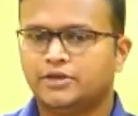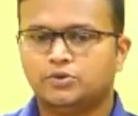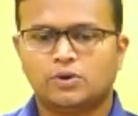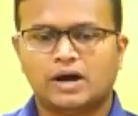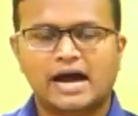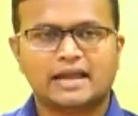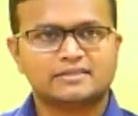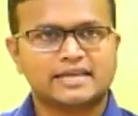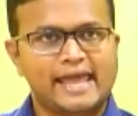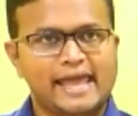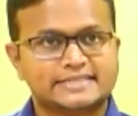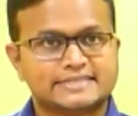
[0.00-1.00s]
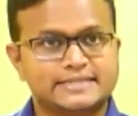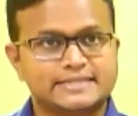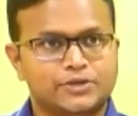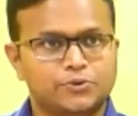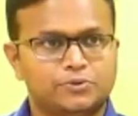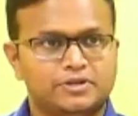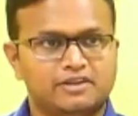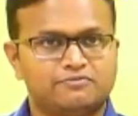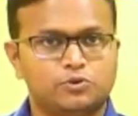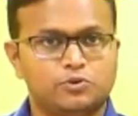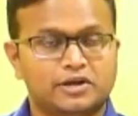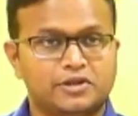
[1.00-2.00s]
You are the executive.
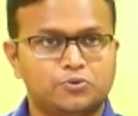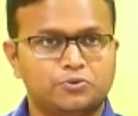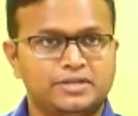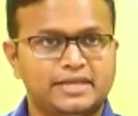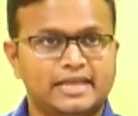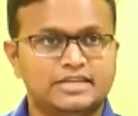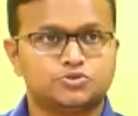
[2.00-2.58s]
Your duty